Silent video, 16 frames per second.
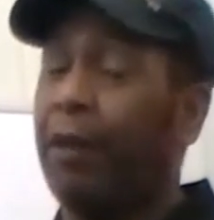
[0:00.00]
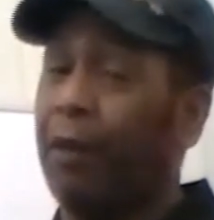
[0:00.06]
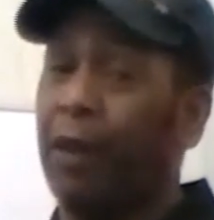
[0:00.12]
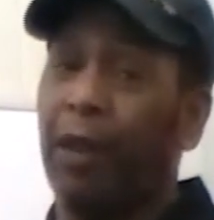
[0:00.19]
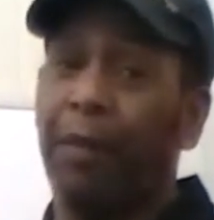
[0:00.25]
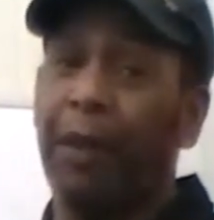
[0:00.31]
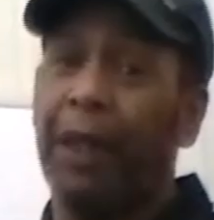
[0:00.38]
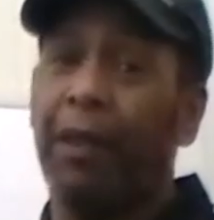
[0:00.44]
If
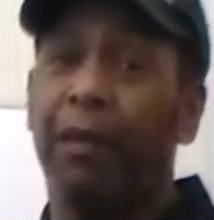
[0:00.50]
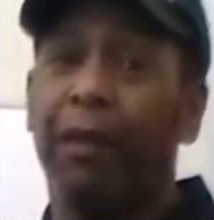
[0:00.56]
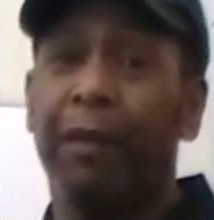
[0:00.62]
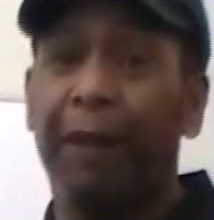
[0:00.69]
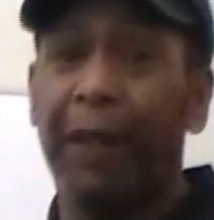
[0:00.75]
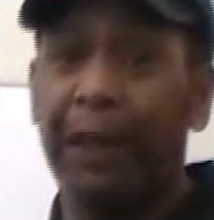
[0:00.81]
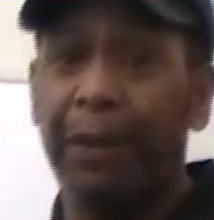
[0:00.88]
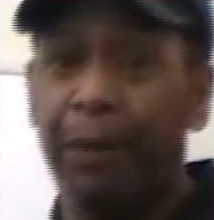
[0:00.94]
you go back
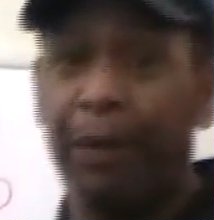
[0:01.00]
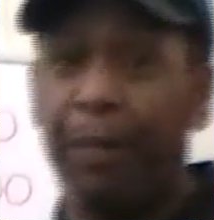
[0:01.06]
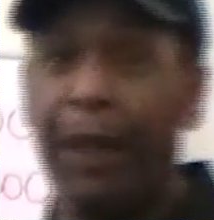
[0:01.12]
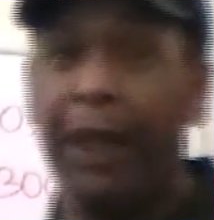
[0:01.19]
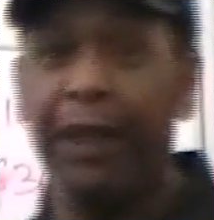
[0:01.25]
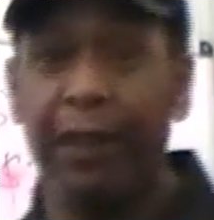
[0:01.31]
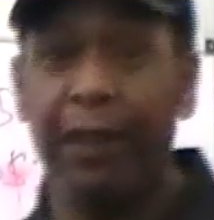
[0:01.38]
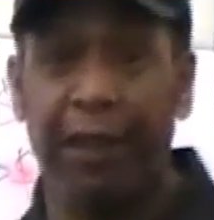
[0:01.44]
on the Facebook
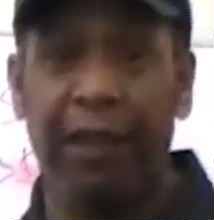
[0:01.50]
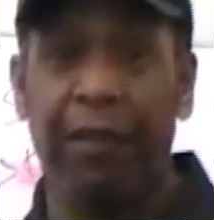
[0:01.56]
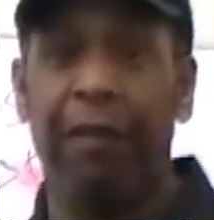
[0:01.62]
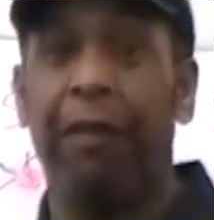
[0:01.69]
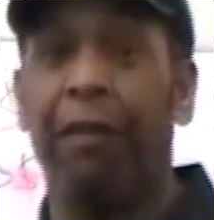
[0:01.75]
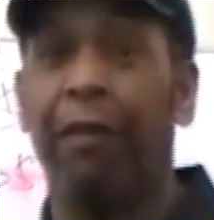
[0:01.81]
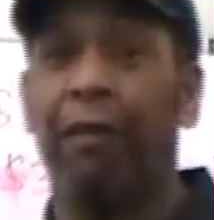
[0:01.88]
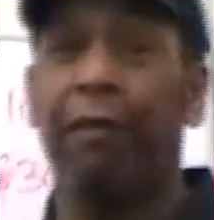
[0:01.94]
page,
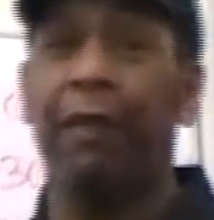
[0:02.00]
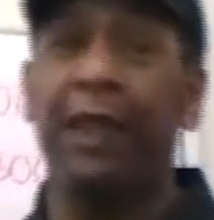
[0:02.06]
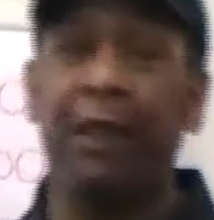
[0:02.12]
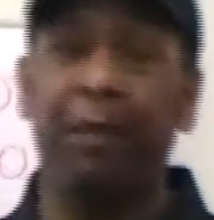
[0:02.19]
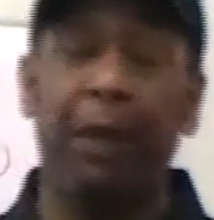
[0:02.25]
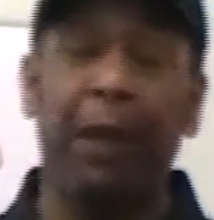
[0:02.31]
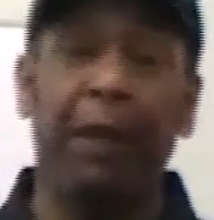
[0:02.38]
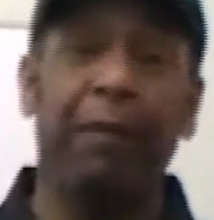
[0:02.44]
3on3
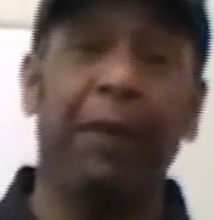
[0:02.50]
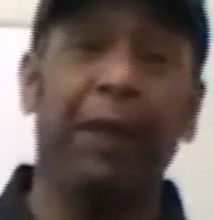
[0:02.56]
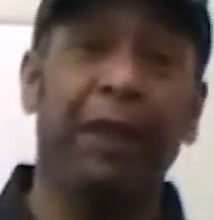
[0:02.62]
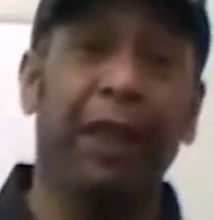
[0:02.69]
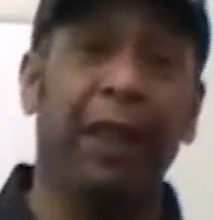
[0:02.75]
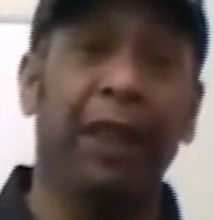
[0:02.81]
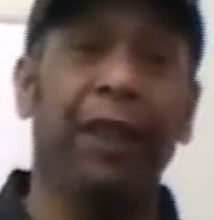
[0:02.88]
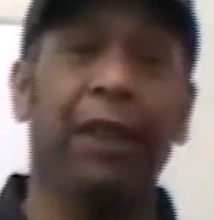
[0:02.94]
Smoke
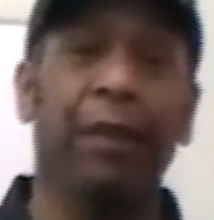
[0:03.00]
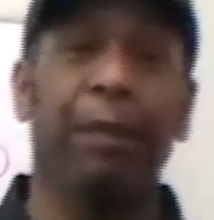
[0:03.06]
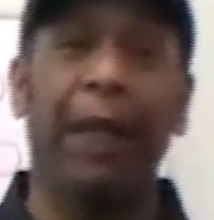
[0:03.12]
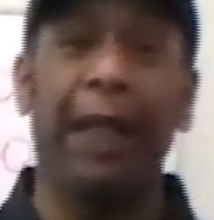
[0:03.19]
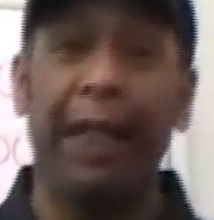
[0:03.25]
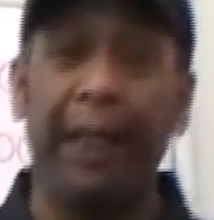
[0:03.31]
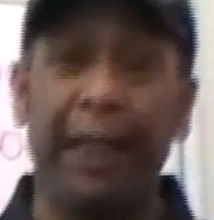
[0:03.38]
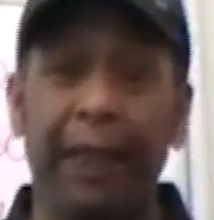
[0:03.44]
Free
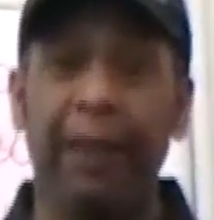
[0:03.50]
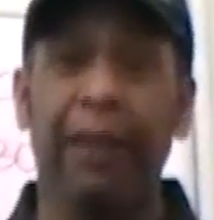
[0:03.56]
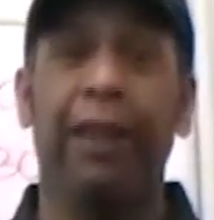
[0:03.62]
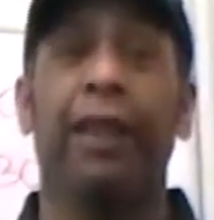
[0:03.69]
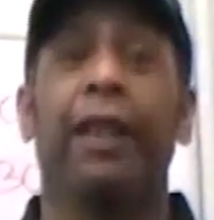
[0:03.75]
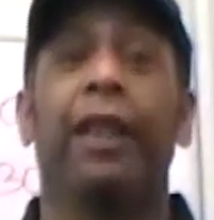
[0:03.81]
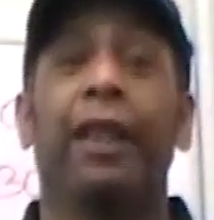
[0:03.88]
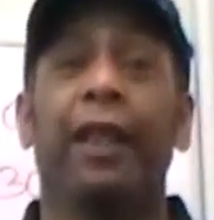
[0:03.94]
Challenge
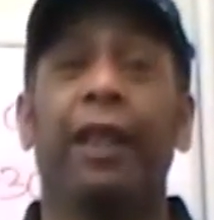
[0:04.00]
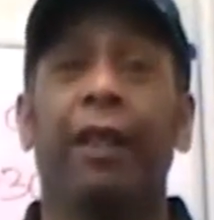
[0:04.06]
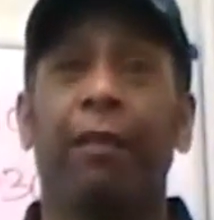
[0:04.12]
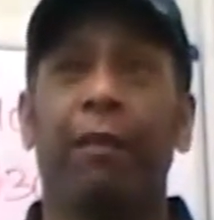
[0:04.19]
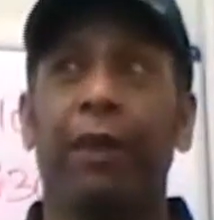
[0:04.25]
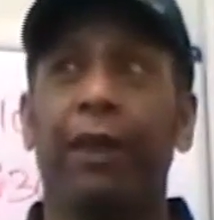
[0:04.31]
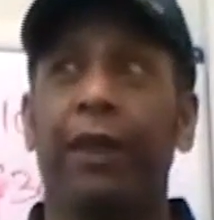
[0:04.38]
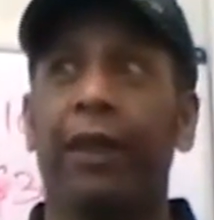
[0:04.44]
page,
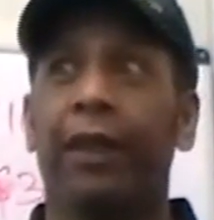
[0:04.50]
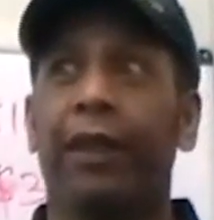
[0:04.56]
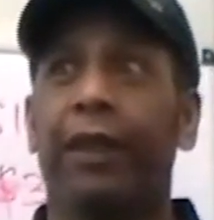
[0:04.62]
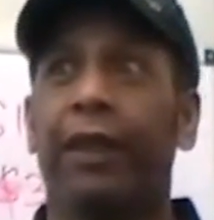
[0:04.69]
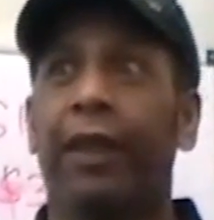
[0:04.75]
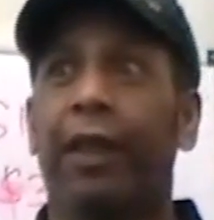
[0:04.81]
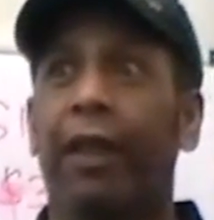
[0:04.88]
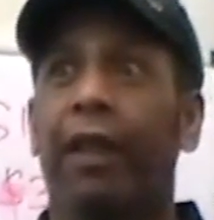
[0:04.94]
which
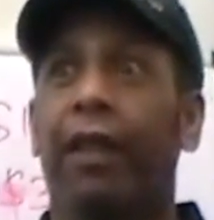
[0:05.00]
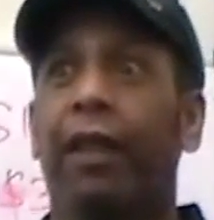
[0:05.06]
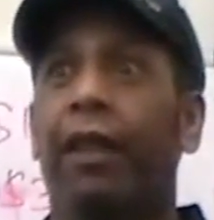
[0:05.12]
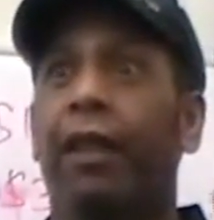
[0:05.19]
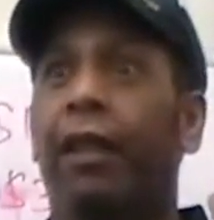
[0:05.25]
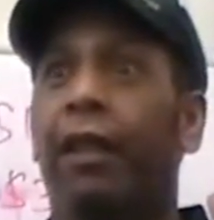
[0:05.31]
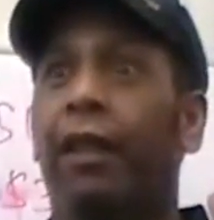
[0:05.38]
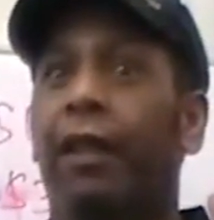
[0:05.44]
is
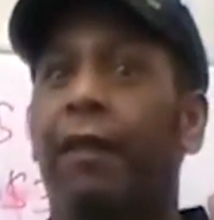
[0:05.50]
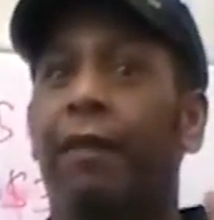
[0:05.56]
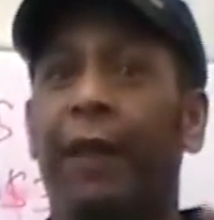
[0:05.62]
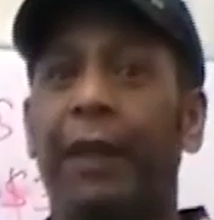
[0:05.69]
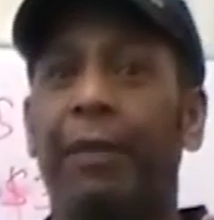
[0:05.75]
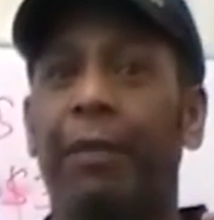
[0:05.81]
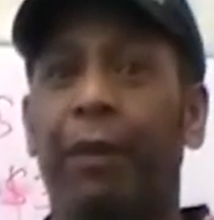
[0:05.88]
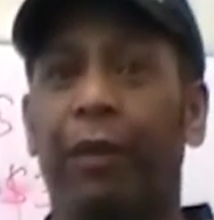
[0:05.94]

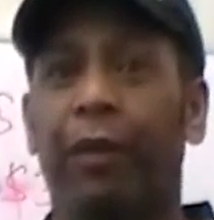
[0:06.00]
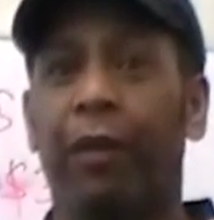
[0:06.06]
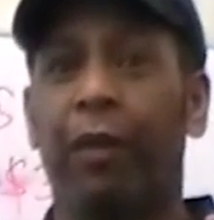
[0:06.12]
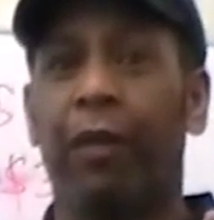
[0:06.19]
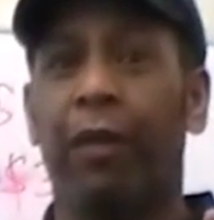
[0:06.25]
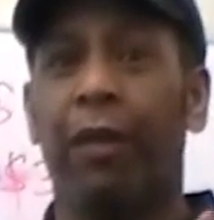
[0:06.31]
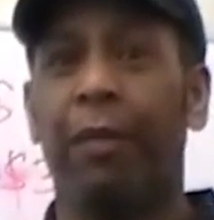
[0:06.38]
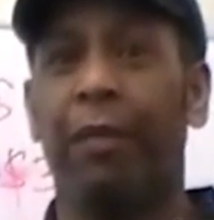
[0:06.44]

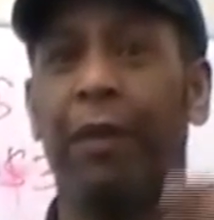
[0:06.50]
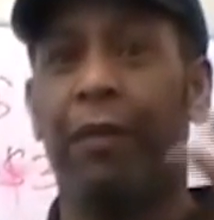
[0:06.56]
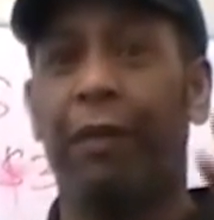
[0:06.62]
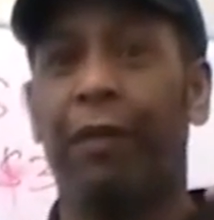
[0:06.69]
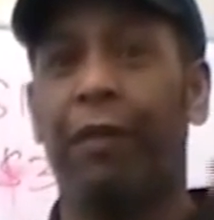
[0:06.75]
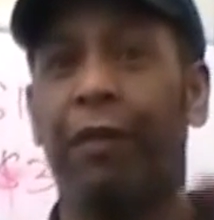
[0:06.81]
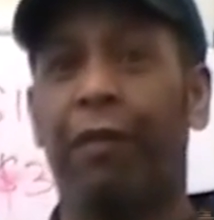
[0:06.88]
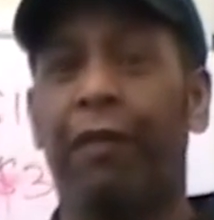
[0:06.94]
facebook.com,
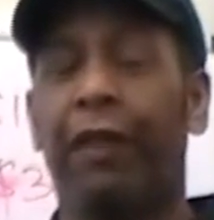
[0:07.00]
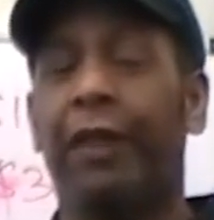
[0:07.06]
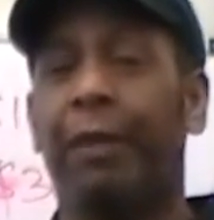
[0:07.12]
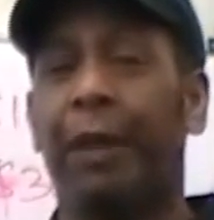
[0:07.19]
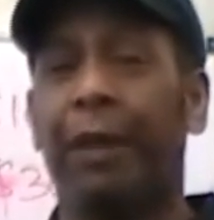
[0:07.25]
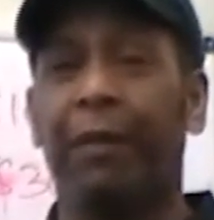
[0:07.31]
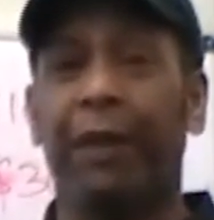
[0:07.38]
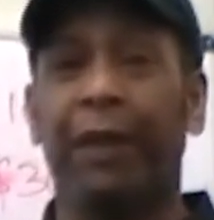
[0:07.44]
3on3
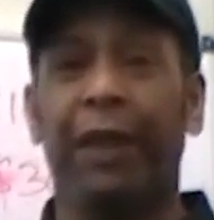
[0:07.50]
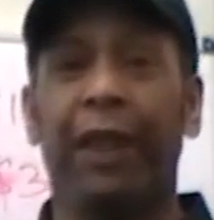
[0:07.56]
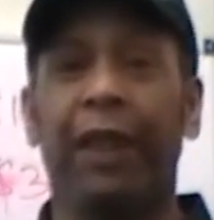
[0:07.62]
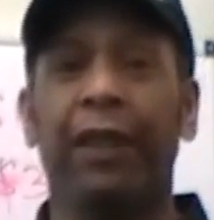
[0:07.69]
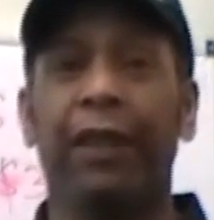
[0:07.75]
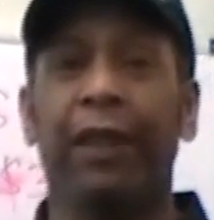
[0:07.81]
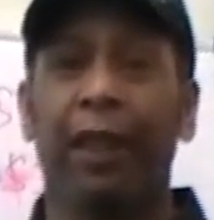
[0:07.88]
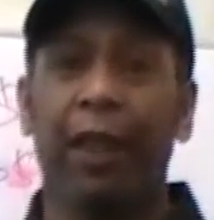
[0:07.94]
Smoke Free
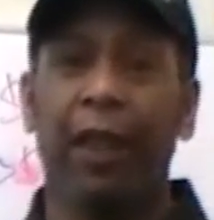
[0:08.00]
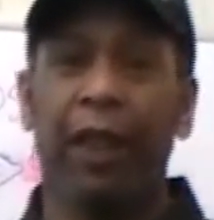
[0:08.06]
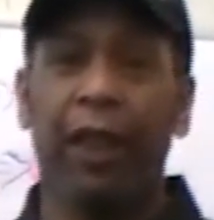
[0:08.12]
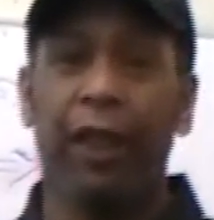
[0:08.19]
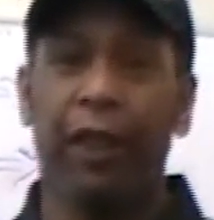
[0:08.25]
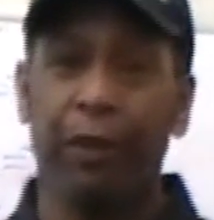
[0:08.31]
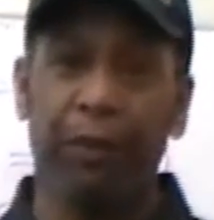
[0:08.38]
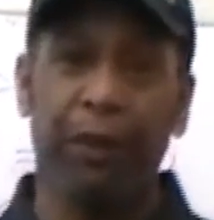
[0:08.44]
Challenge,
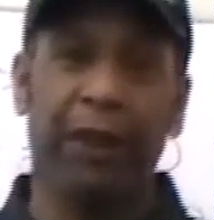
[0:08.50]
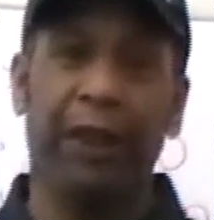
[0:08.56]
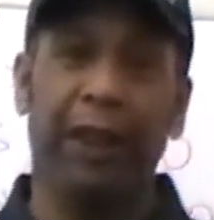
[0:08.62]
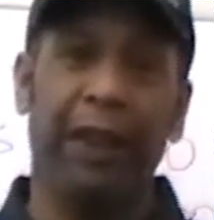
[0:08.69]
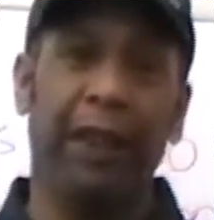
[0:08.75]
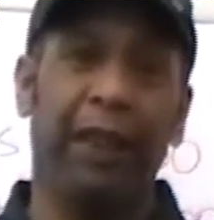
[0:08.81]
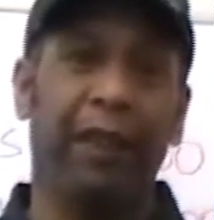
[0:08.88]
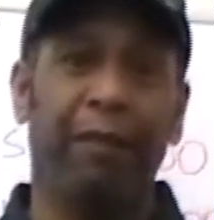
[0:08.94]
you will
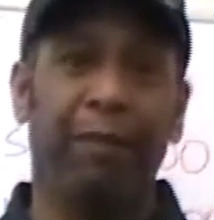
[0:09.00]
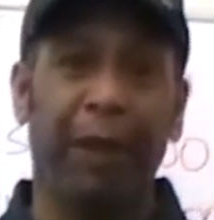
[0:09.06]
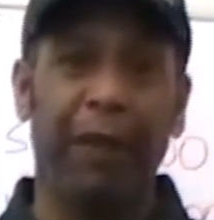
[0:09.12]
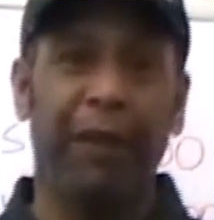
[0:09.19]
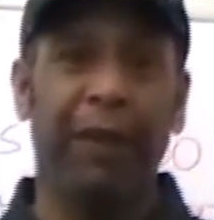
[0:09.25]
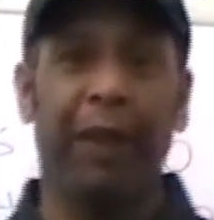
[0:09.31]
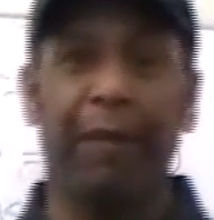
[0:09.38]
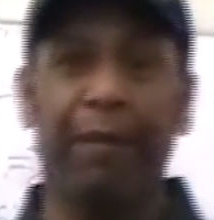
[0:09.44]
see that I've
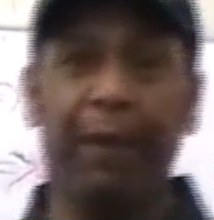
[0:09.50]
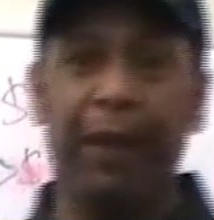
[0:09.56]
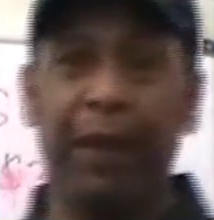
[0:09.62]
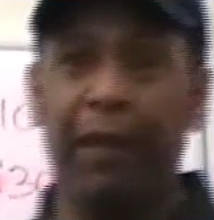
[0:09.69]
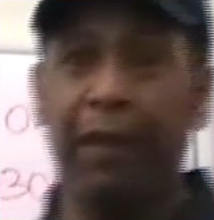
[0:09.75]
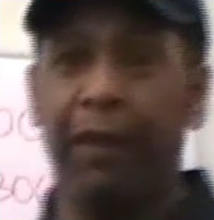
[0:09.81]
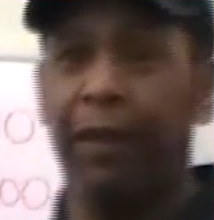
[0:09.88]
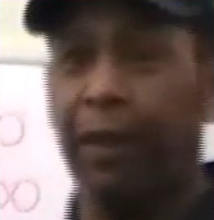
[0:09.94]
posted up
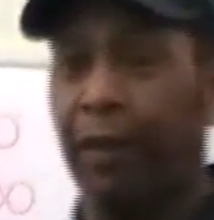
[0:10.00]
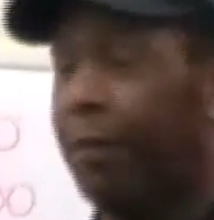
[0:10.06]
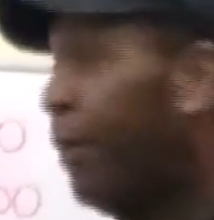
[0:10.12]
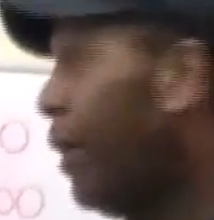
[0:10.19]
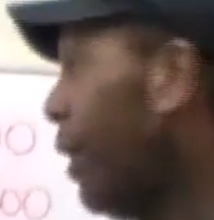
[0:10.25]
videos of